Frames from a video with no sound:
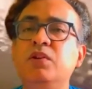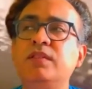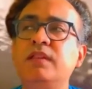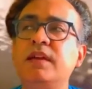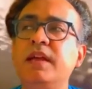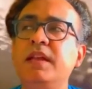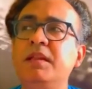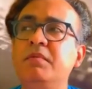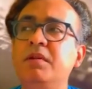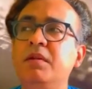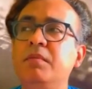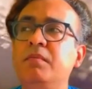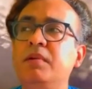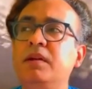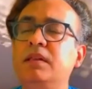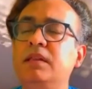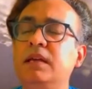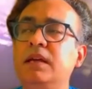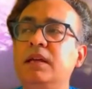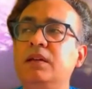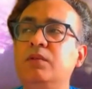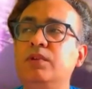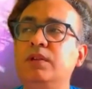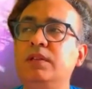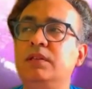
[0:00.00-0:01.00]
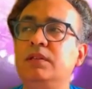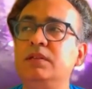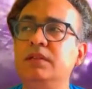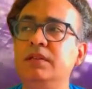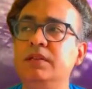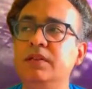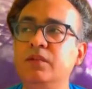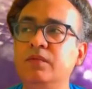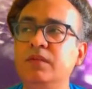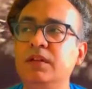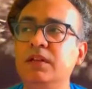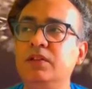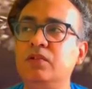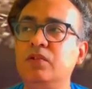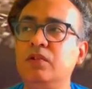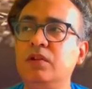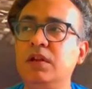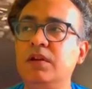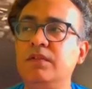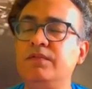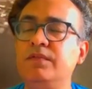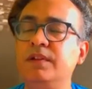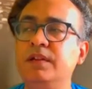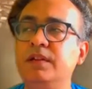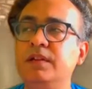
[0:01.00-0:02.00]
I remember that with EUV
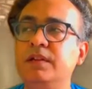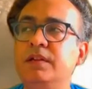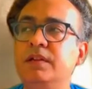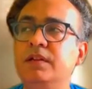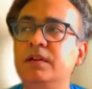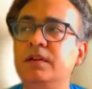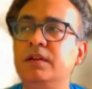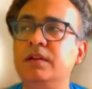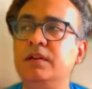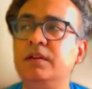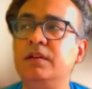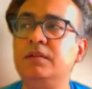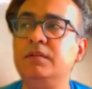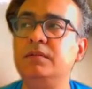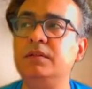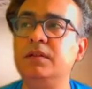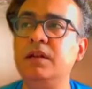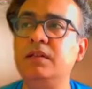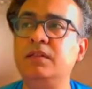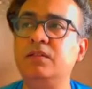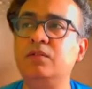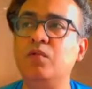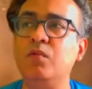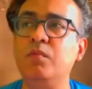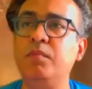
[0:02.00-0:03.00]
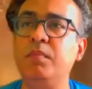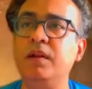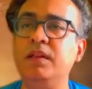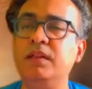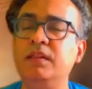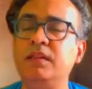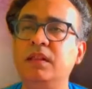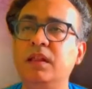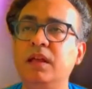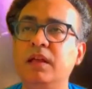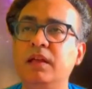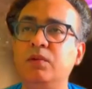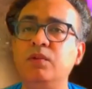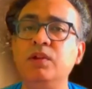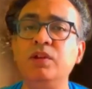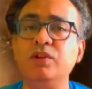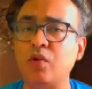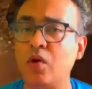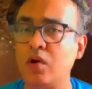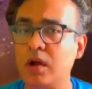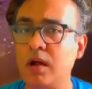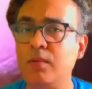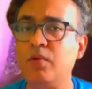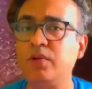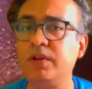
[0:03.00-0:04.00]
lithography, there is companies like, we'll
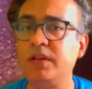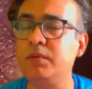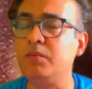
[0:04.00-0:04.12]
talk about in